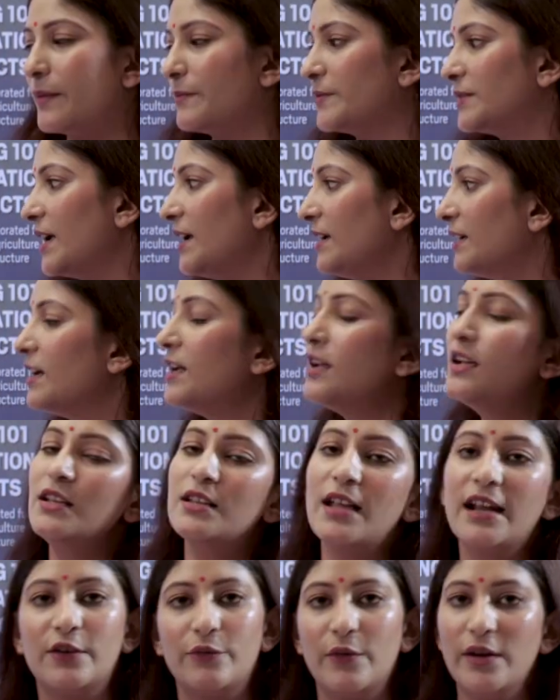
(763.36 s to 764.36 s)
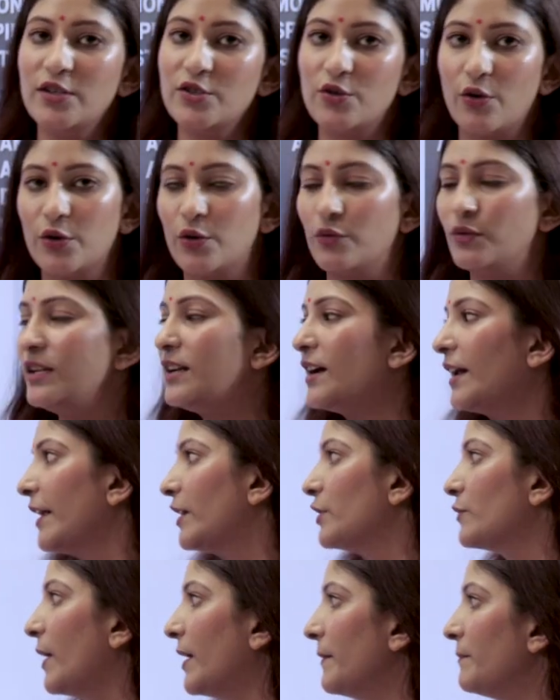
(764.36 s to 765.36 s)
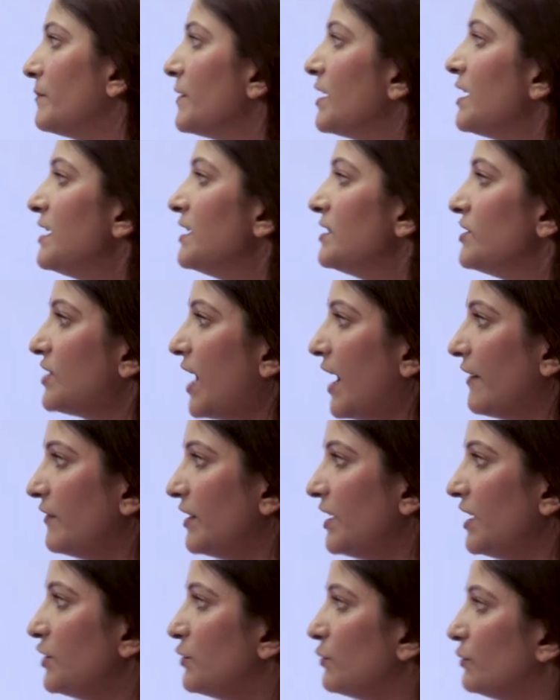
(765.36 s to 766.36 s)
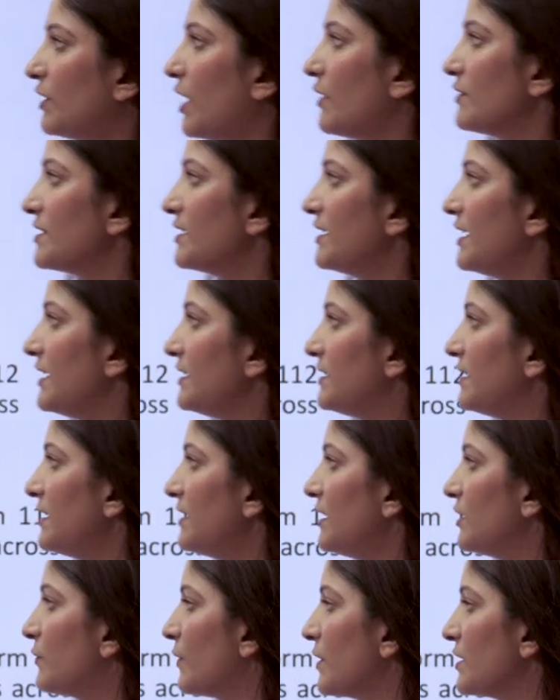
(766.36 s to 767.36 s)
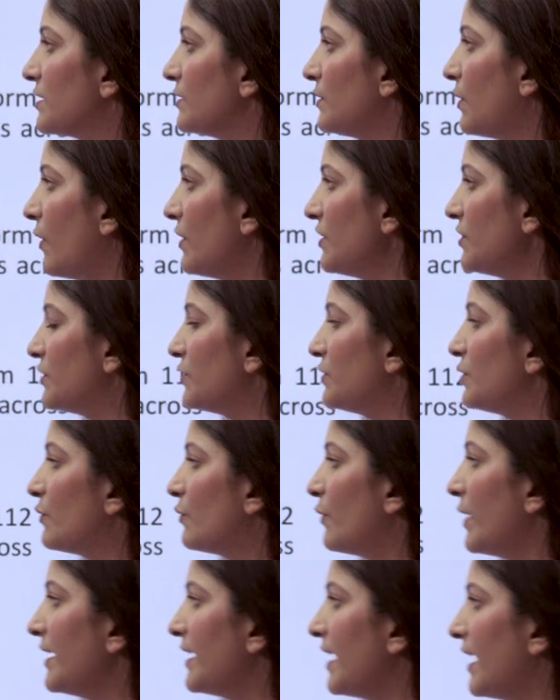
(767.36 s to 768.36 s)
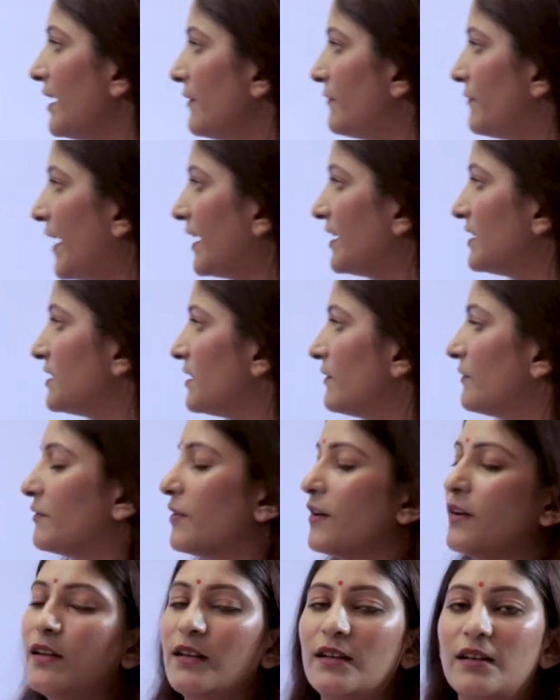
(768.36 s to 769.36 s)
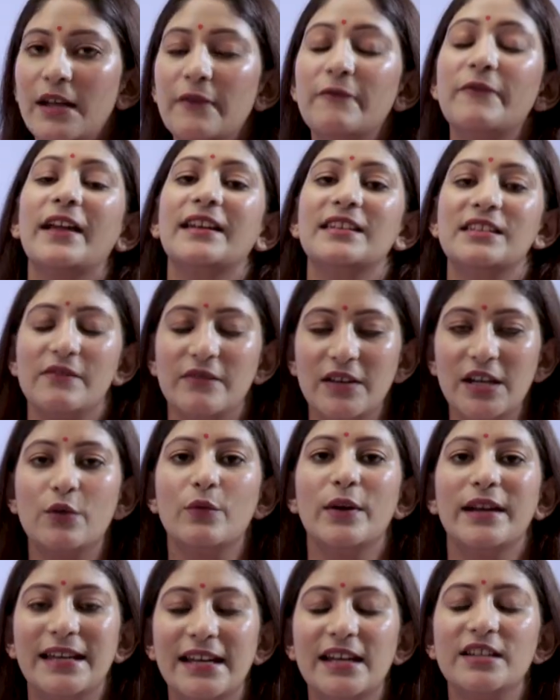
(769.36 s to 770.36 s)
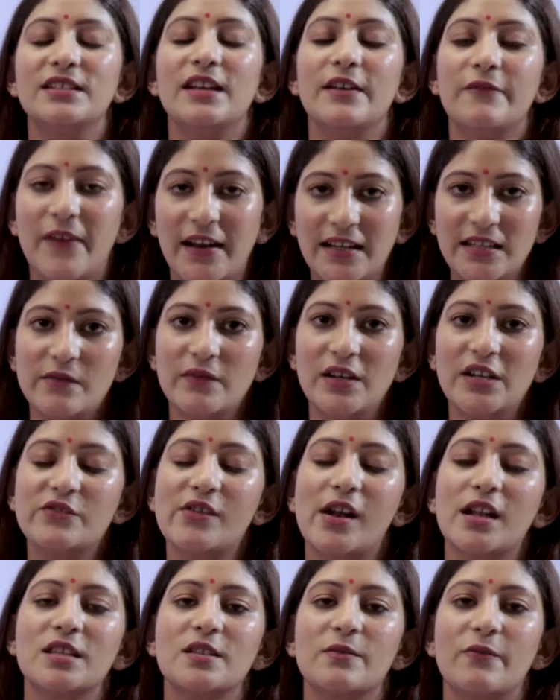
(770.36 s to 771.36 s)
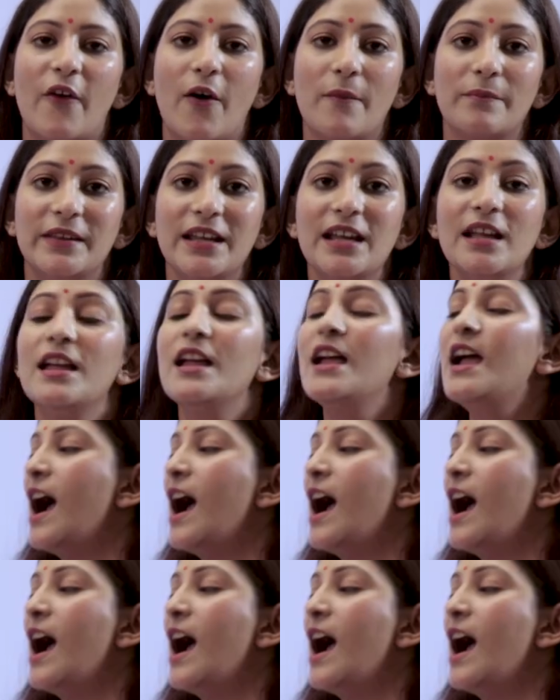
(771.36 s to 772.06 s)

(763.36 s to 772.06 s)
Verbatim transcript: website. It will show you the correct one. January 2018, it was launched to quick and effective, effectively, quickly and effectively transform the